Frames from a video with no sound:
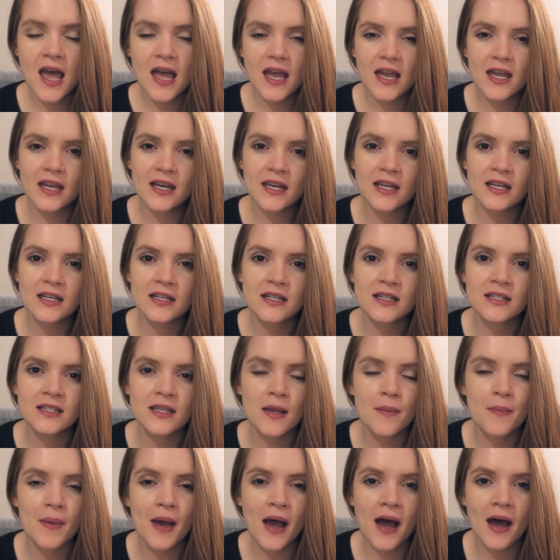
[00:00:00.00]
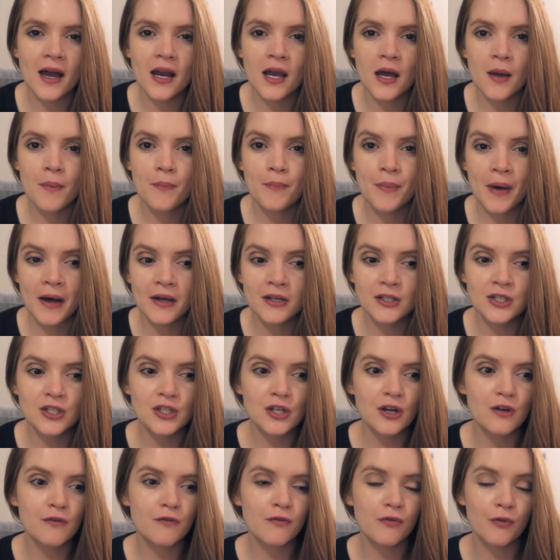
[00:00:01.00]
It is about a bunch
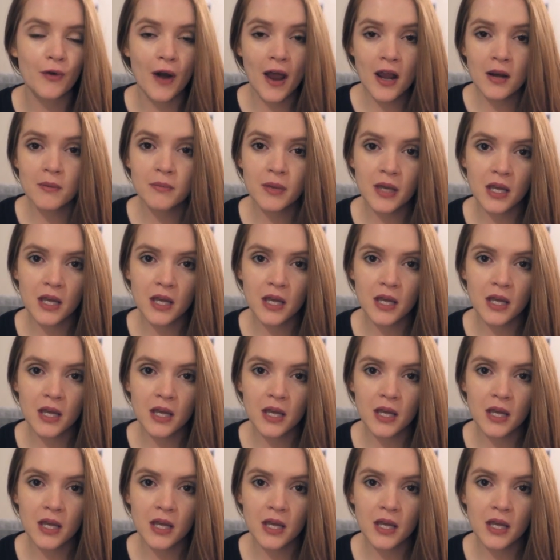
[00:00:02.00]
of random